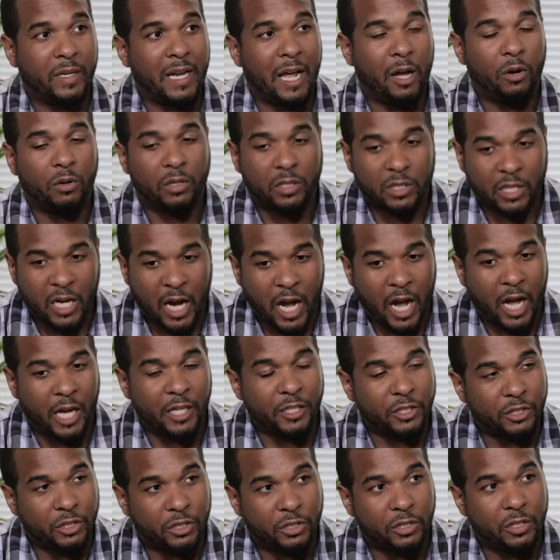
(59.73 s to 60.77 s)
without
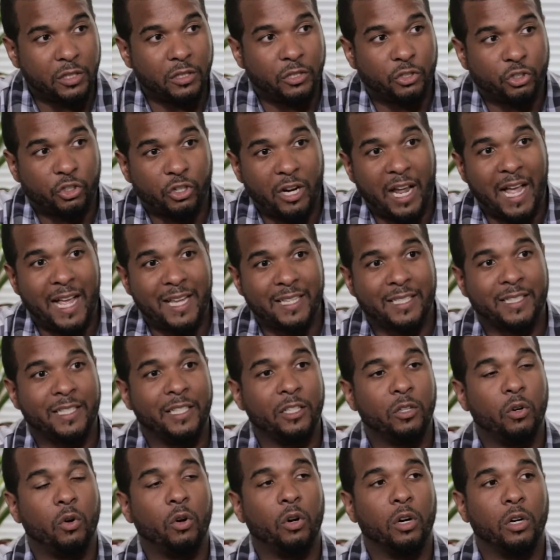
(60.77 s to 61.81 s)

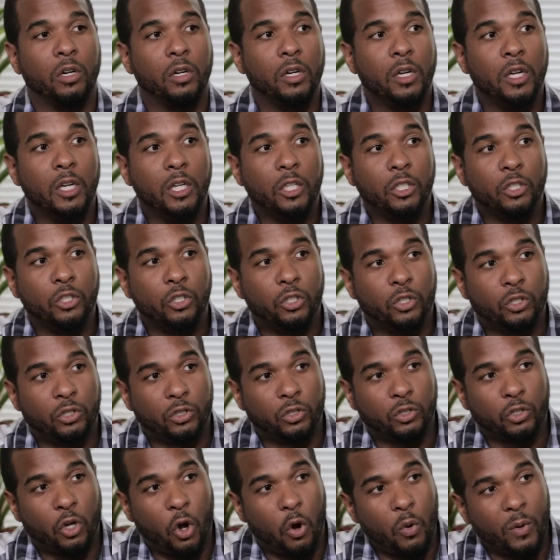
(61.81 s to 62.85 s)
contrasting or
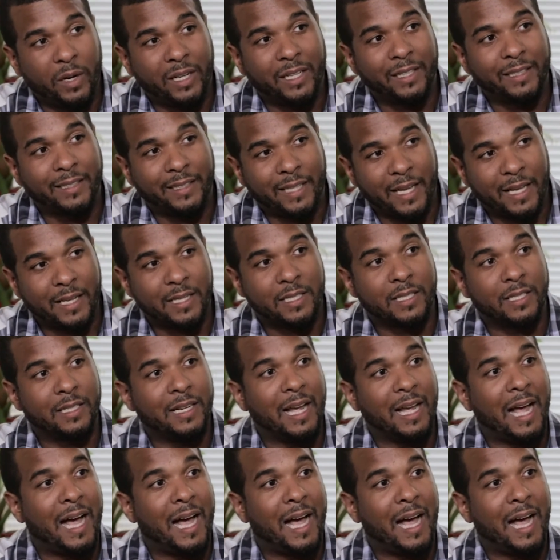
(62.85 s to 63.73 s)
going against